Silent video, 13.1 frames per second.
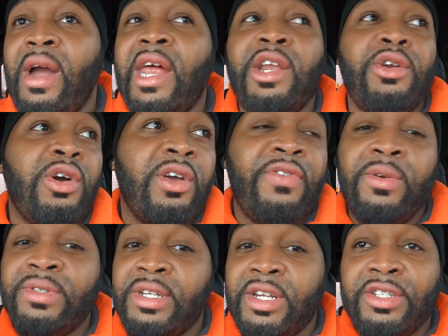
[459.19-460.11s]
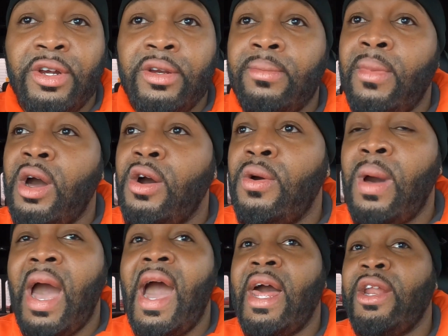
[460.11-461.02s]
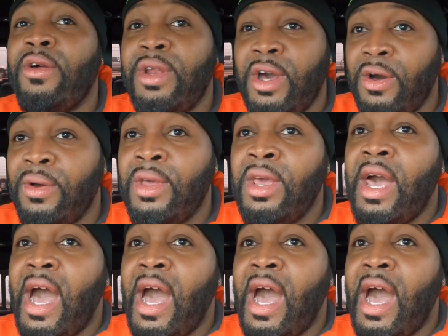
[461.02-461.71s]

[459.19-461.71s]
I don't know if he was in a certain mode. I don't know.